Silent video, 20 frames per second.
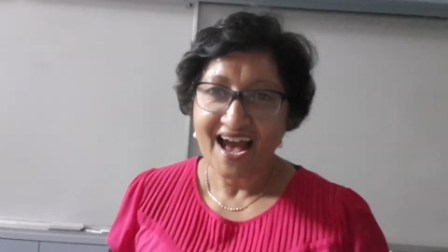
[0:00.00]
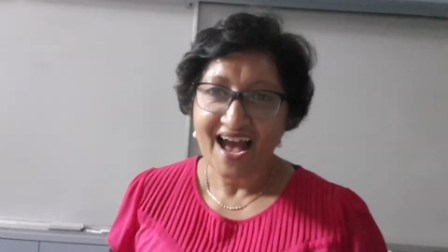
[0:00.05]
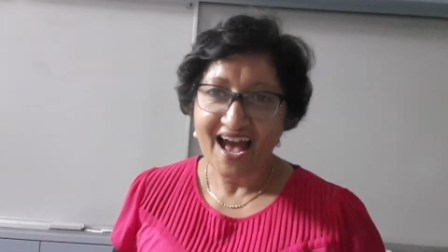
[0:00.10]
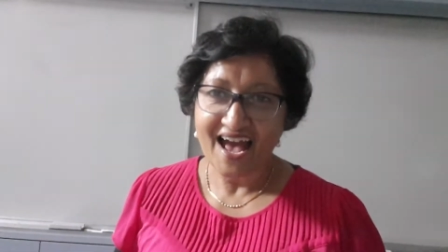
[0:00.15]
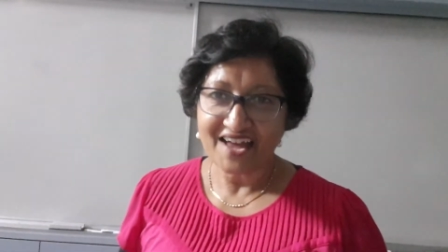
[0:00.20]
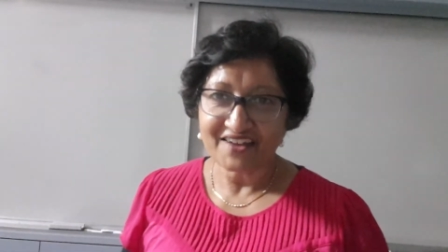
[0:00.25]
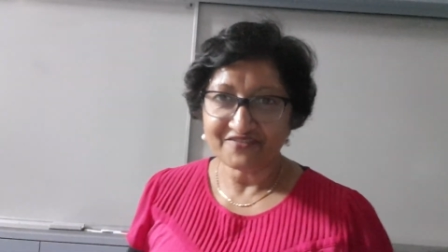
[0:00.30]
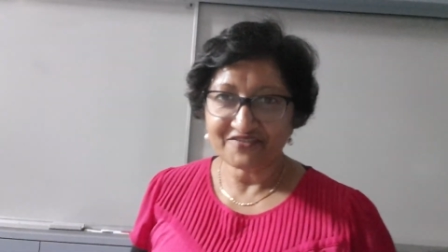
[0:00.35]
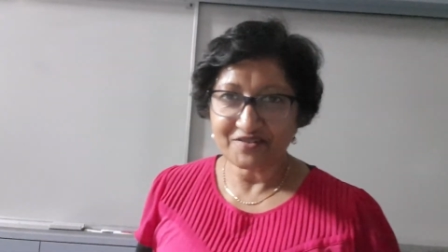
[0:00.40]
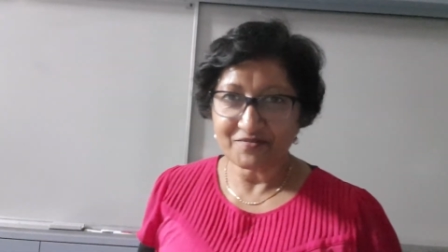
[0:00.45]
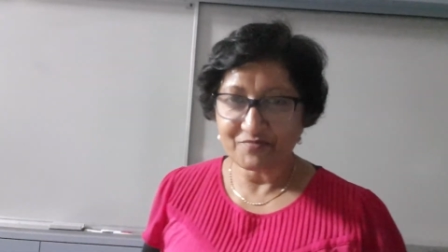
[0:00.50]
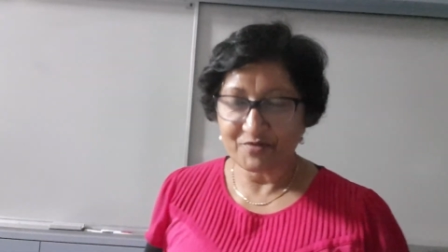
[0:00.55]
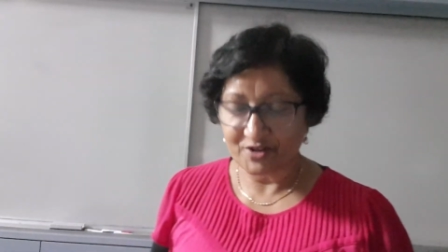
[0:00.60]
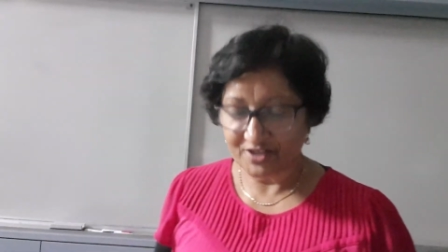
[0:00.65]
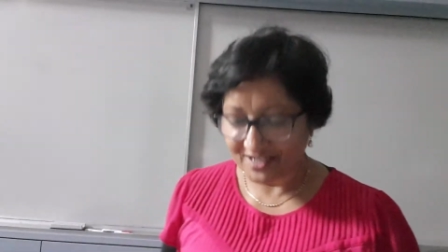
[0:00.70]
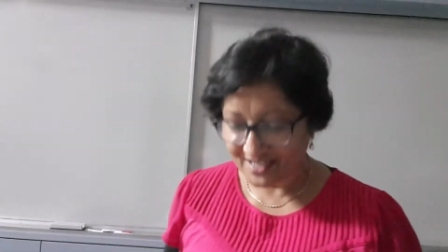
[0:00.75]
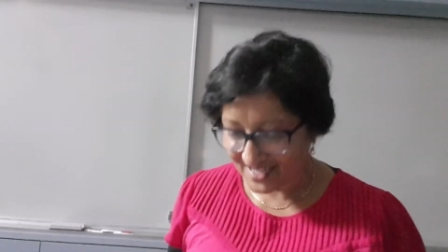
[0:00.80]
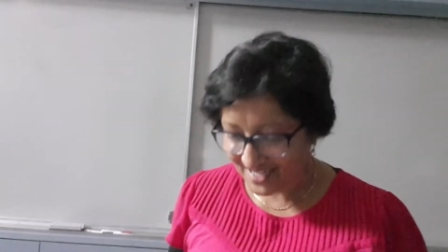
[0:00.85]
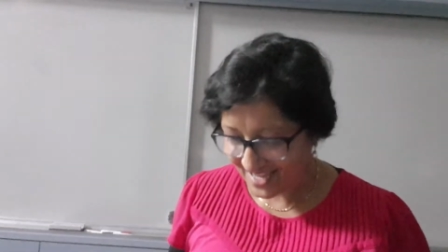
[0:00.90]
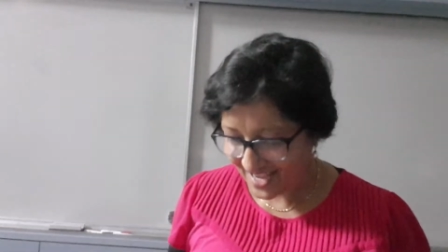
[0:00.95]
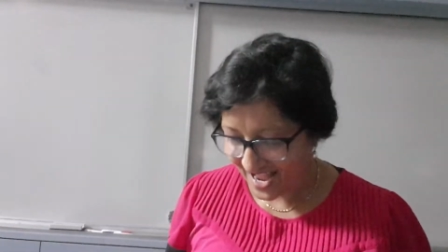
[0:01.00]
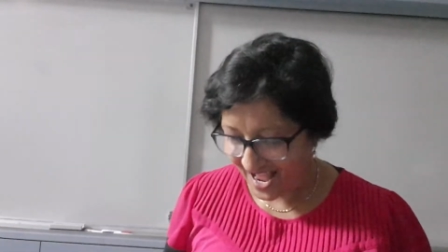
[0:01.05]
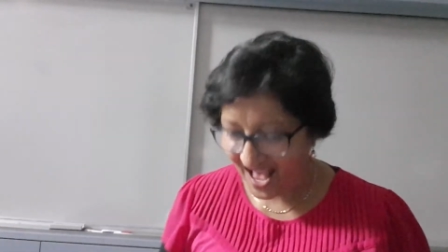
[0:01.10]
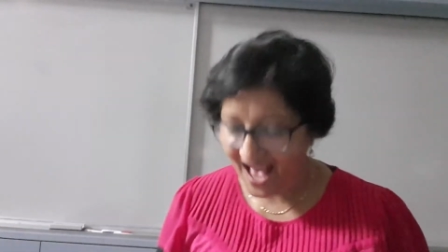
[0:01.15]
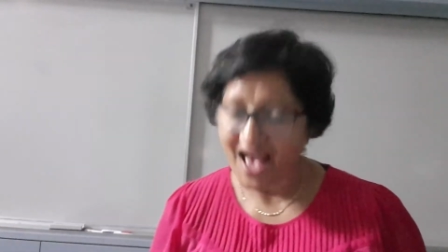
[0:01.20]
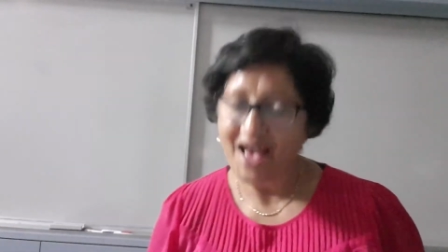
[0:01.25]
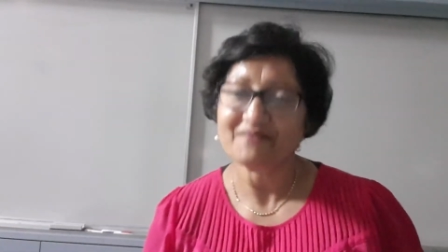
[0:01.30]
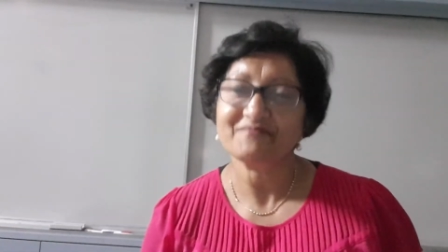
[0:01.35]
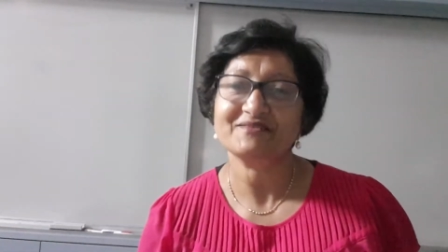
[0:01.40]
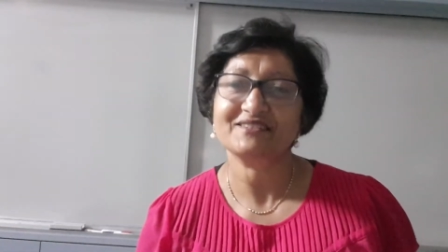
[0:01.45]
Hi everybody,
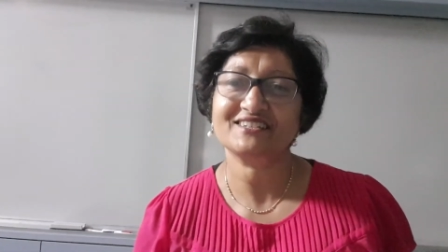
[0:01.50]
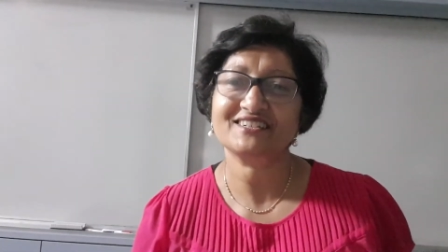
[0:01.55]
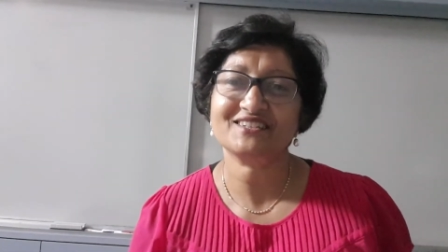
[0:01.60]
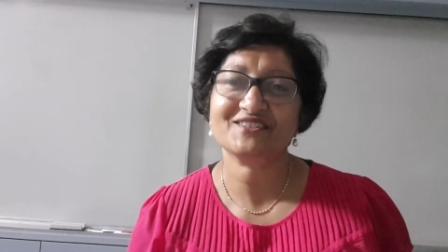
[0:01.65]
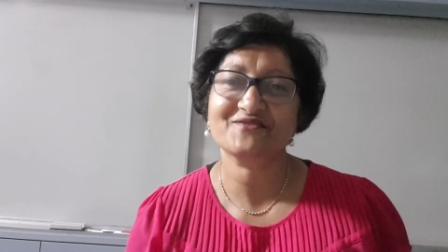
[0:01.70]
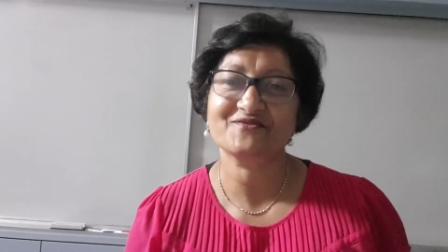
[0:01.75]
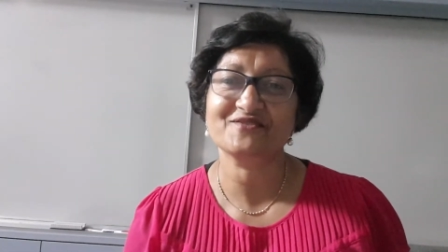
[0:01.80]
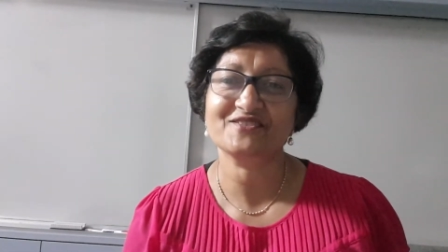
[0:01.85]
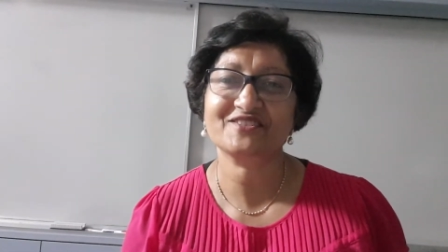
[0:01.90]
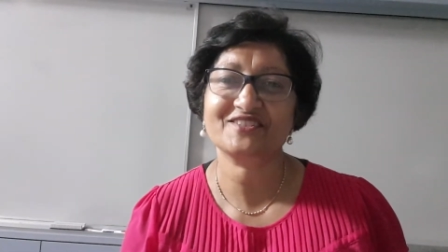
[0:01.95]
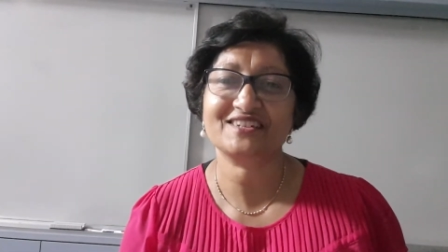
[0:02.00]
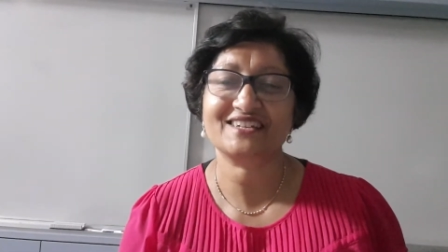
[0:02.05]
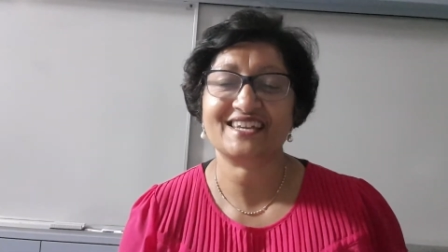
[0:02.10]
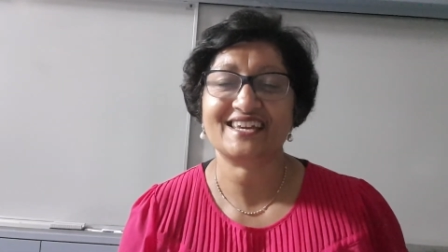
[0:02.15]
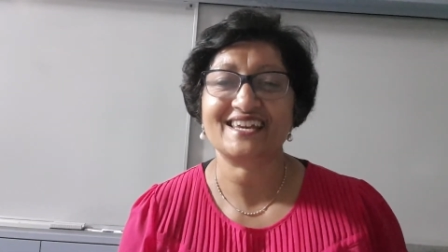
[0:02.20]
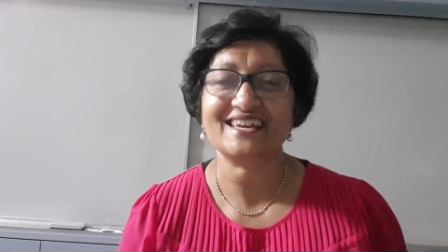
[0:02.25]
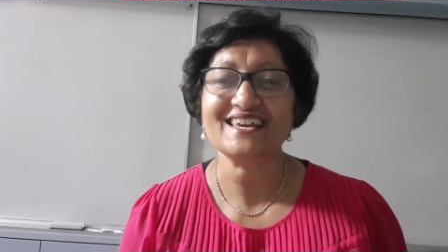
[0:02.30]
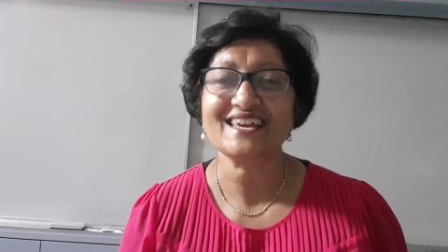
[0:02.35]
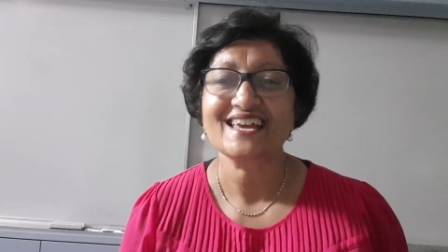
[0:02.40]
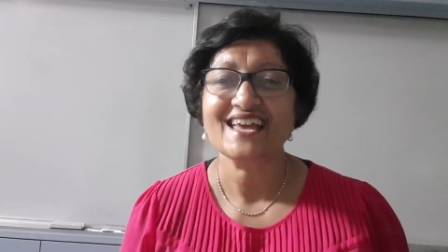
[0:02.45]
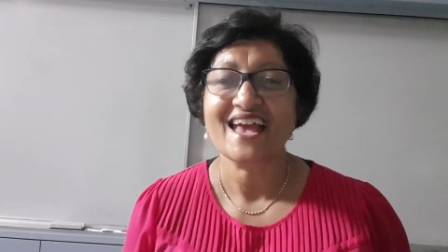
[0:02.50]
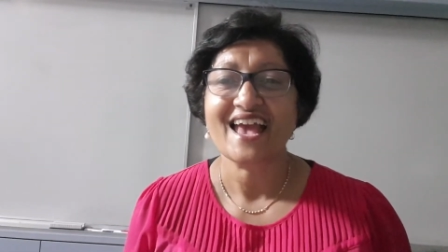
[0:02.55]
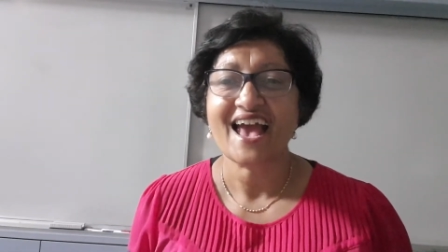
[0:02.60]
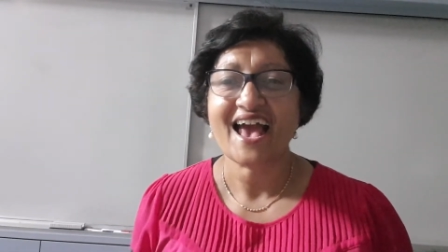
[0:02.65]
I'm in school today